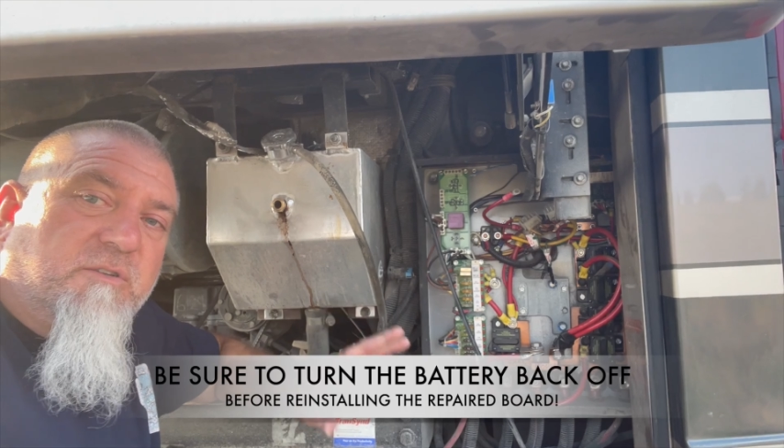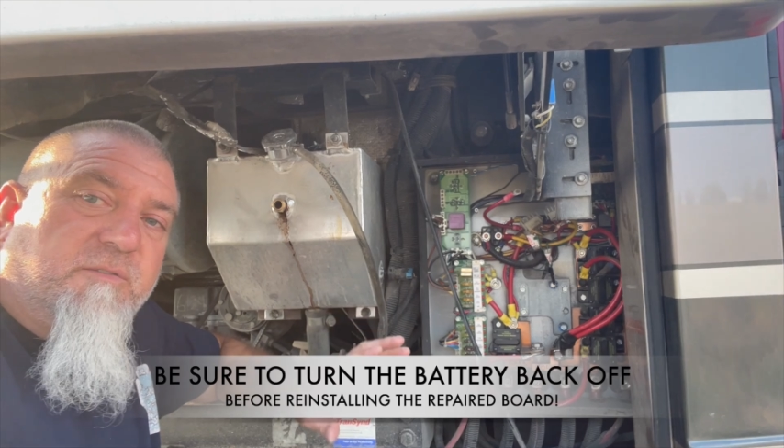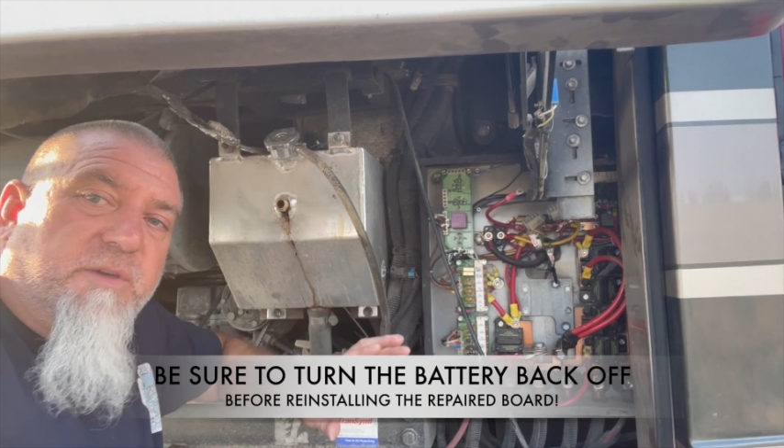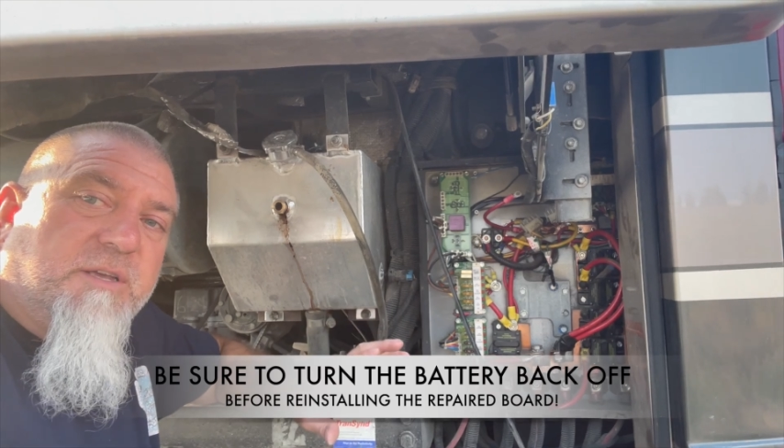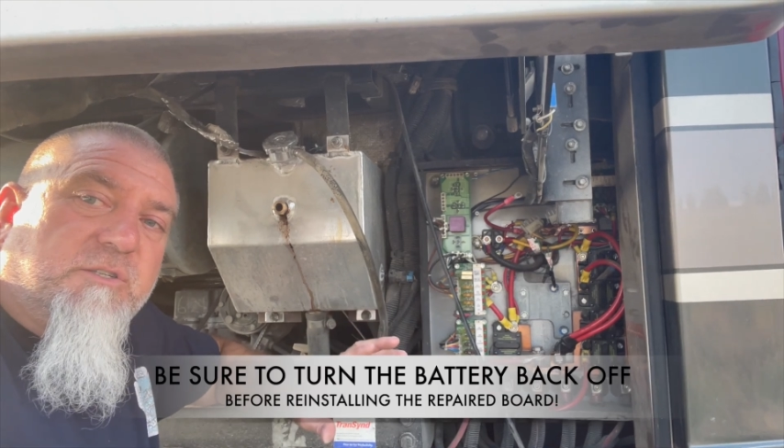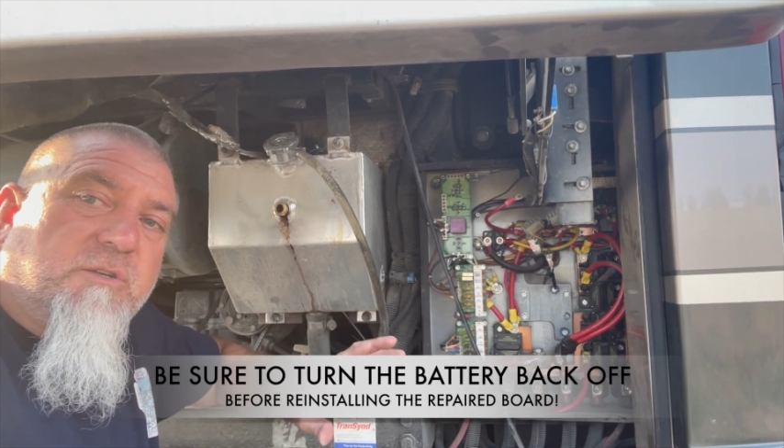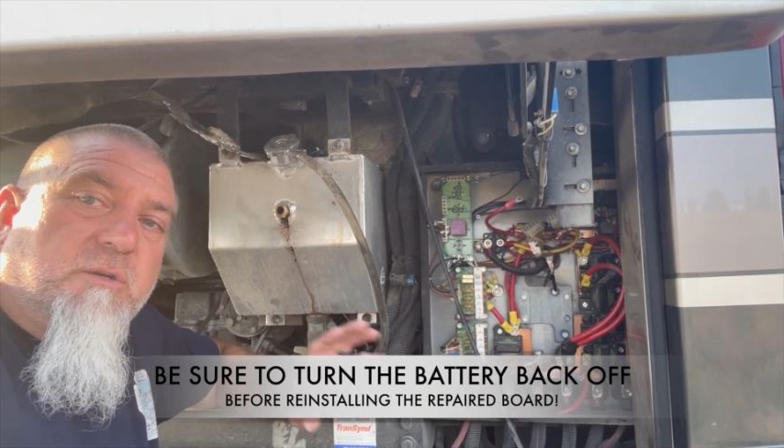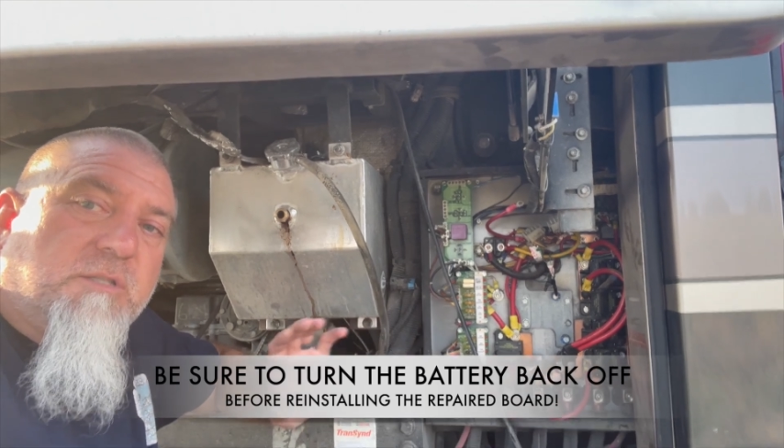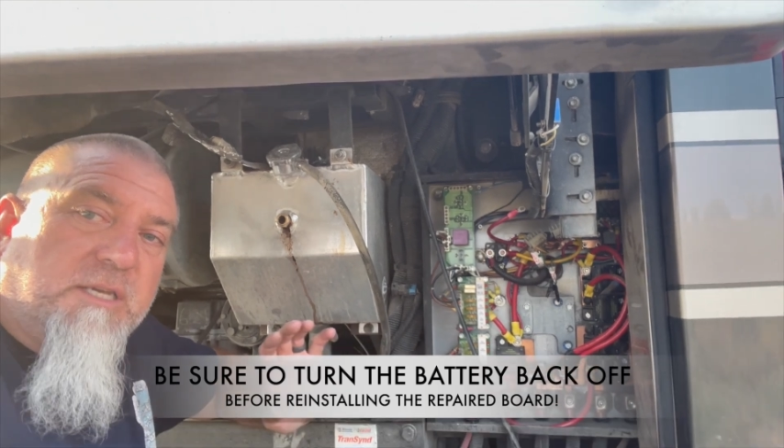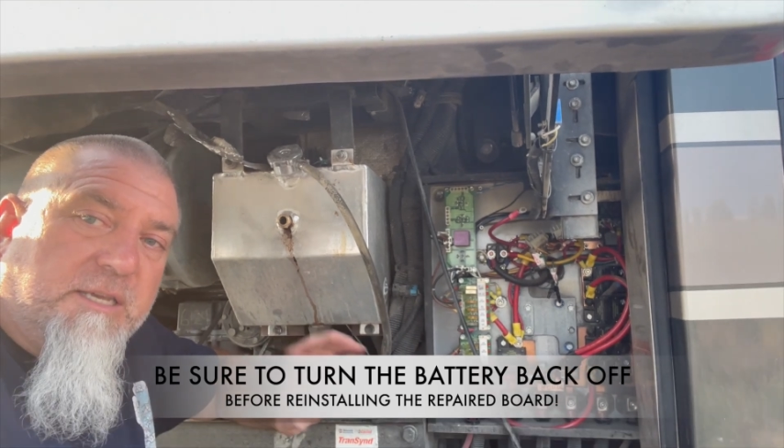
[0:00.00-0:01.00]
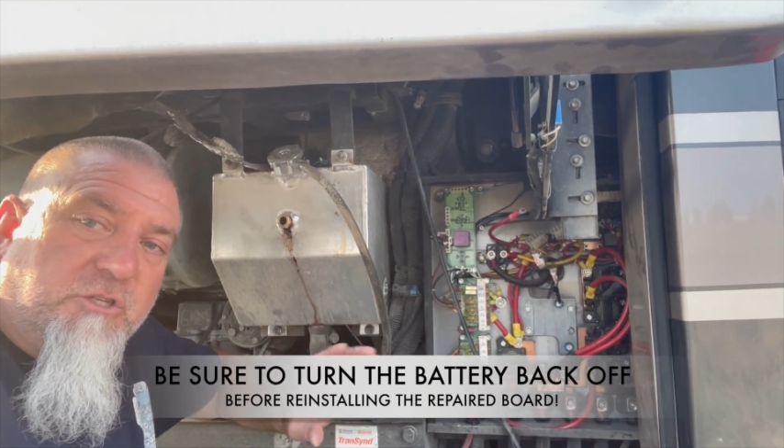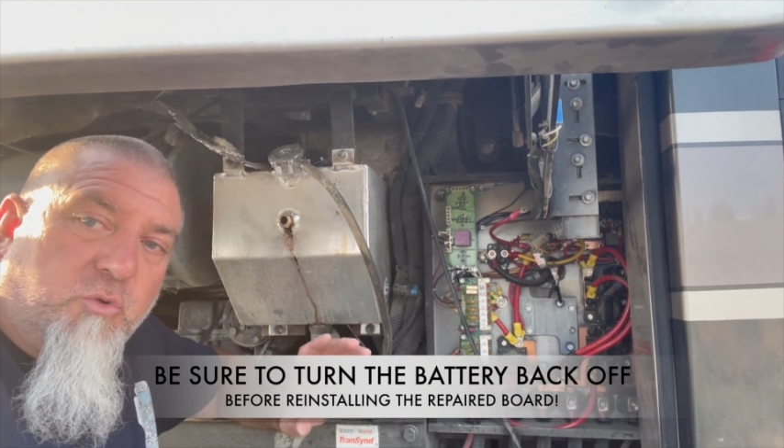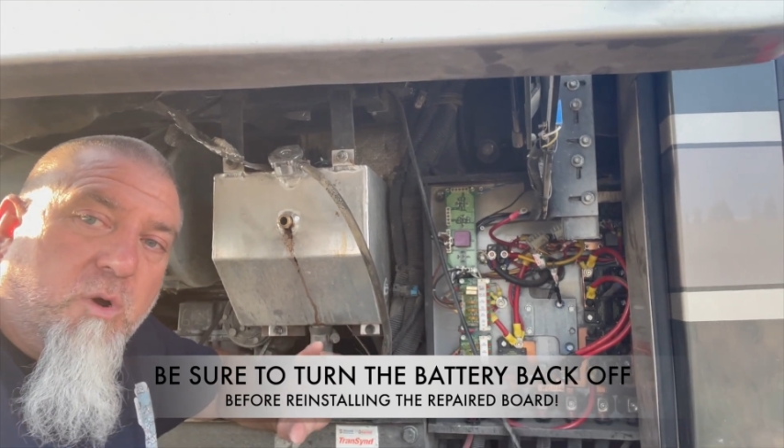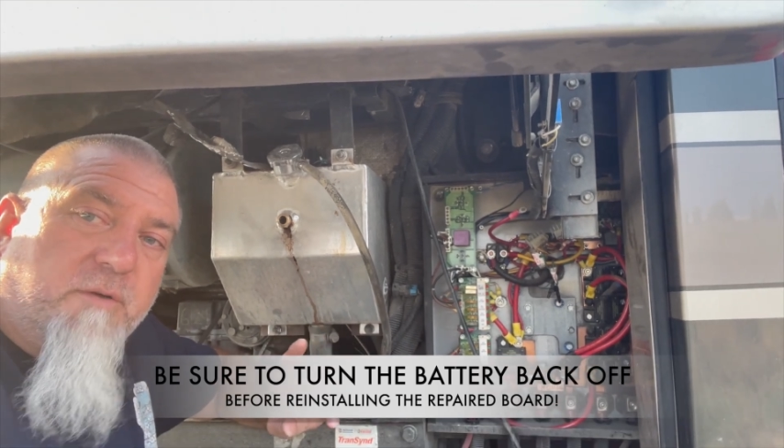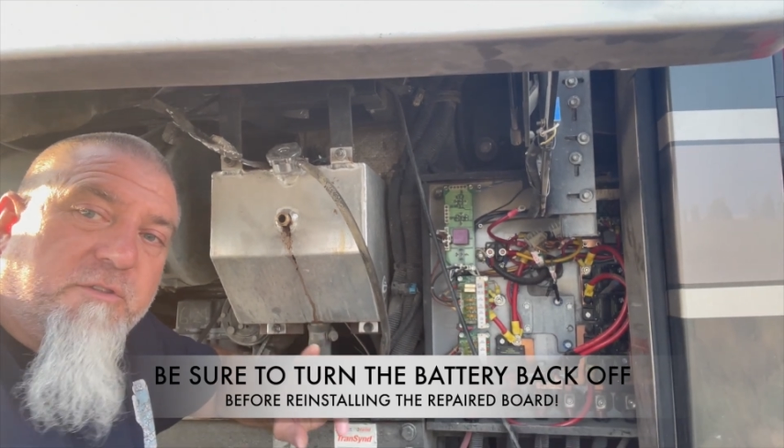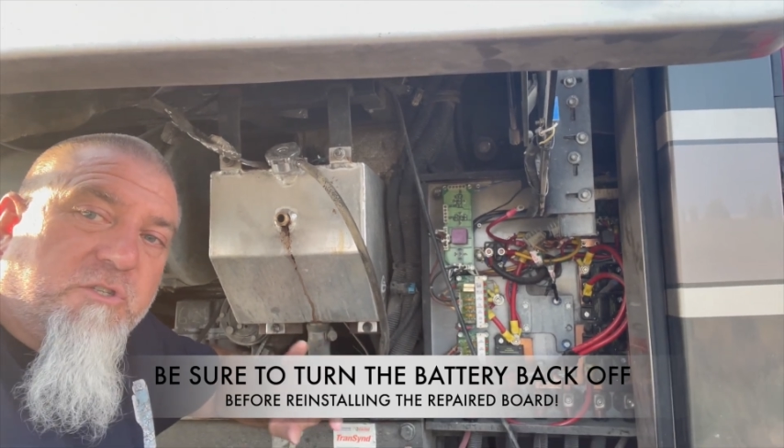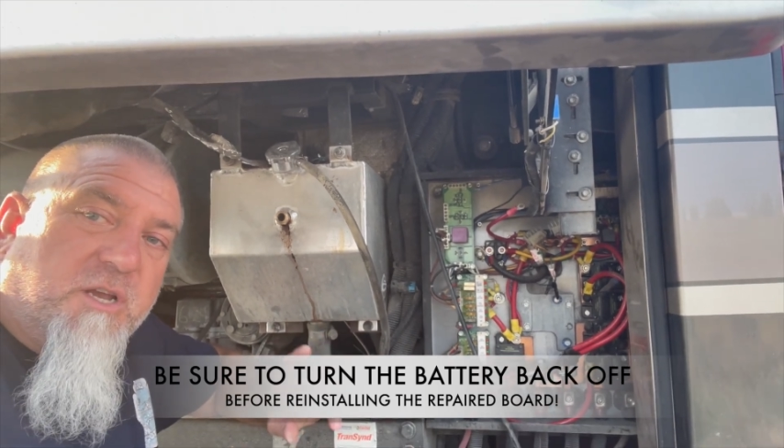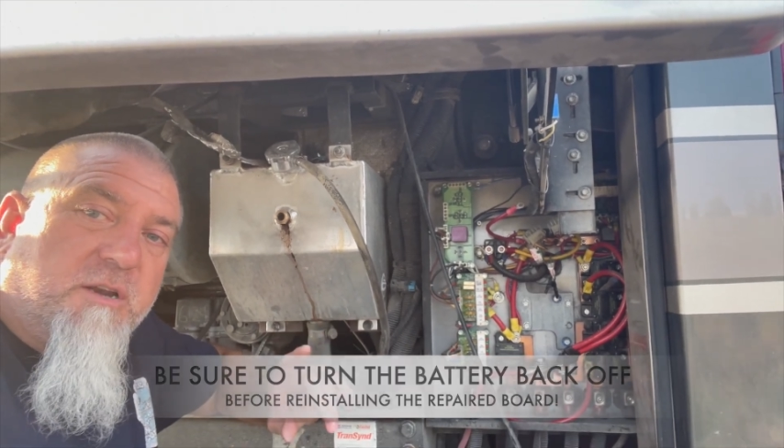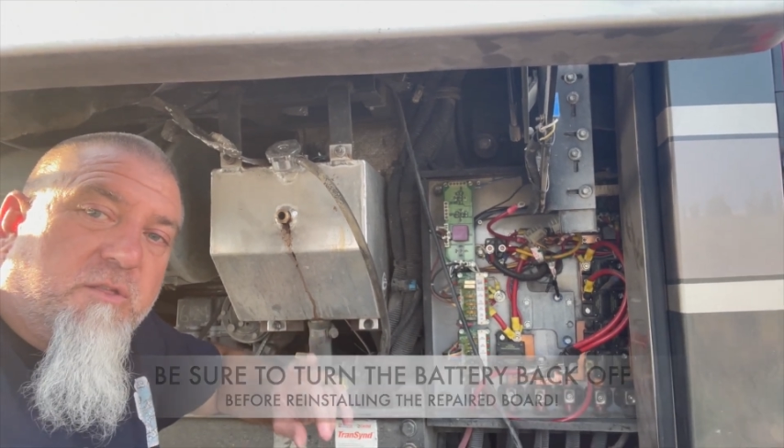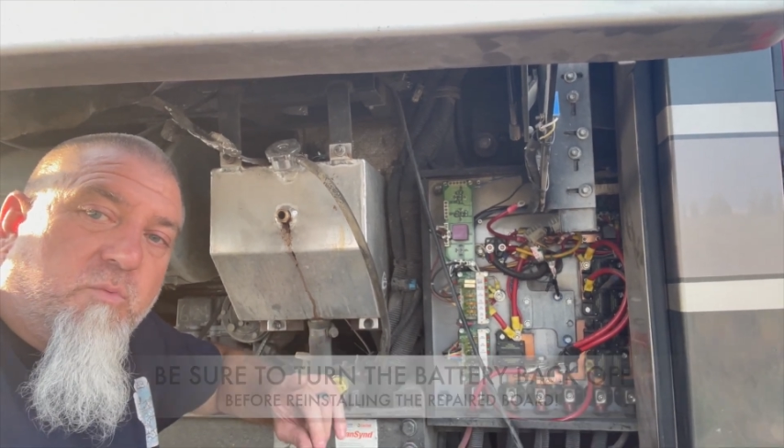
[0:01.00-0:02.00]
a fix to get you off the
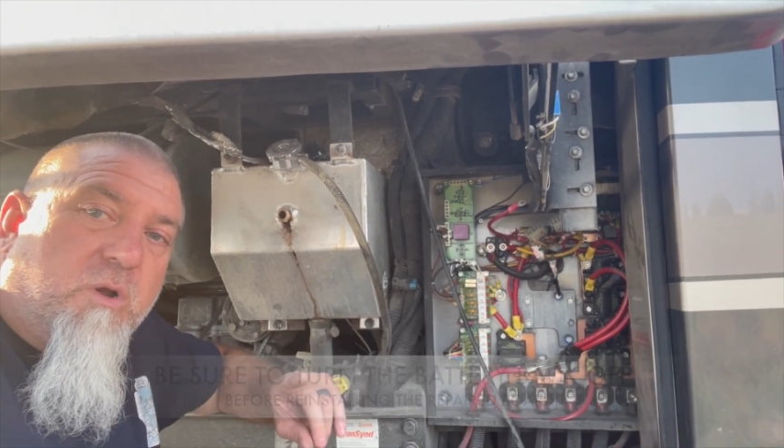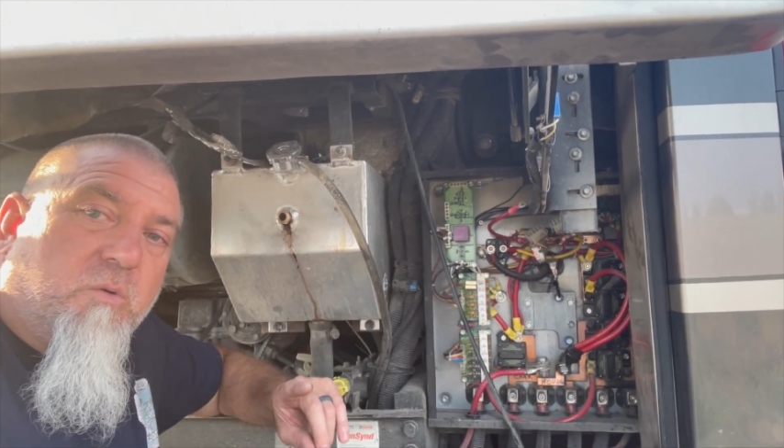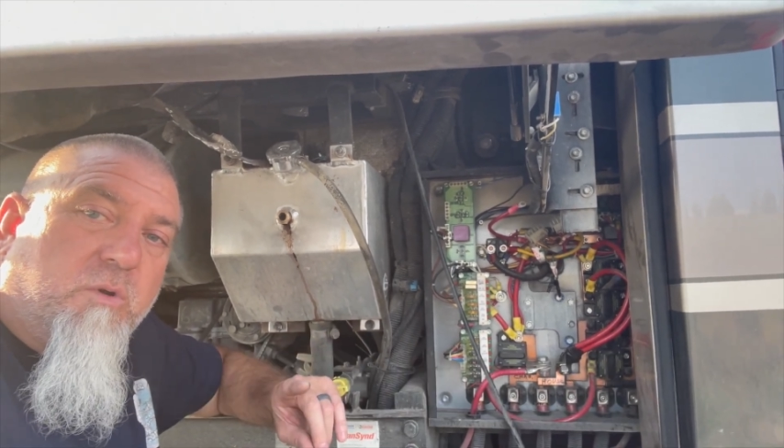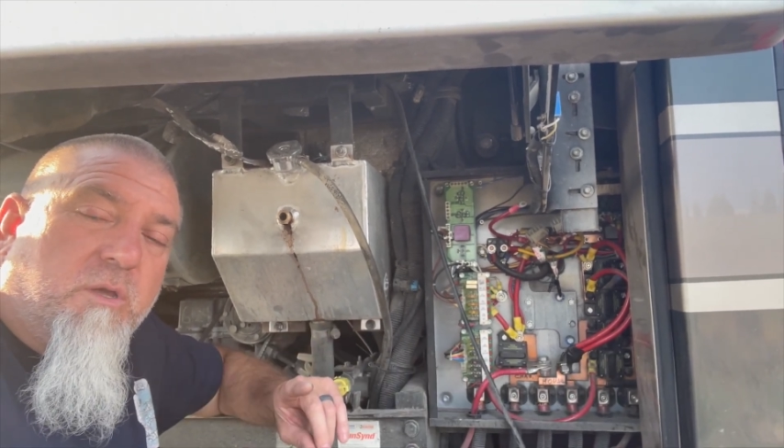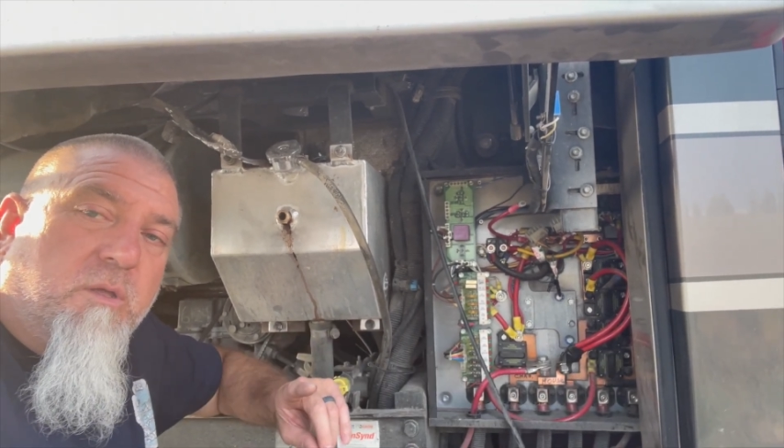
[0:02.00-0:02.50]
side of the road,